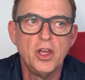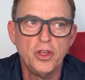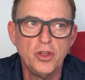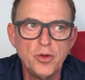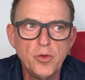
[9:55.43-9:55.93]

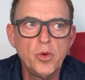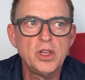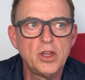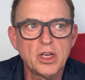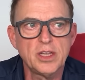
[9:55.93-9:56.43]
You
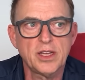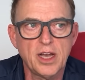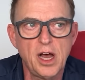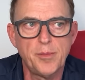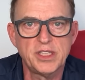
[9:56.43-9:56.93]
will look at the
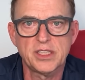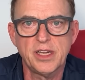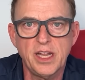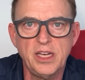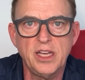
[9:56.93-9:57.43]
comments
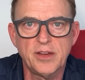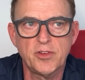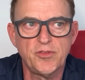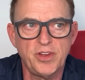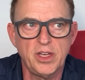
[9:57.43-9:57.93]
on any
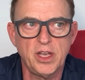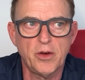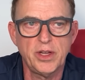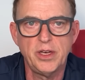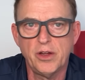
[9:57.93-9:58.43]
given
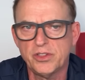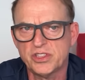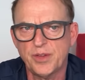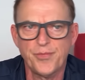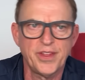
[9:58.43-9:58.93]
video and notice
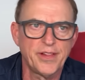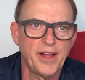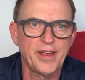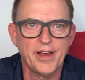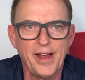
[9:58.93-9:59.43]
something
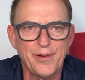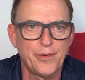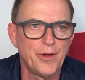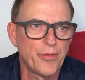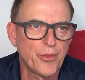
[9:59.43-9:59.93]
like, I don't
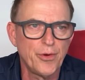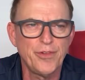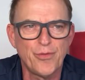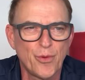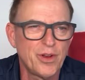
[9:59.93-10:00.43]
know, thirty,
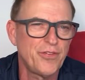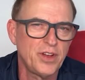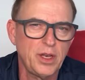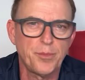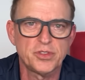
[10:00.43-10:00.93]
forty,
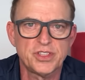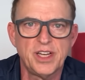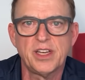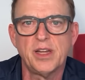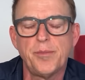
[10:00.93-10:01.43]
fifty
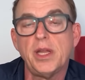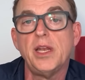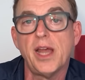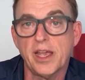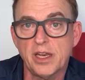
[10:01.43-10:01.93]
percent can be
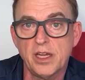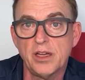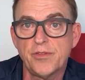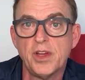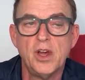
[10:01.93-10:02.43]

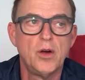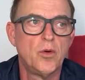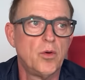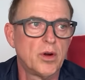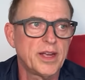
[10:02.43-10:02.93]
negative or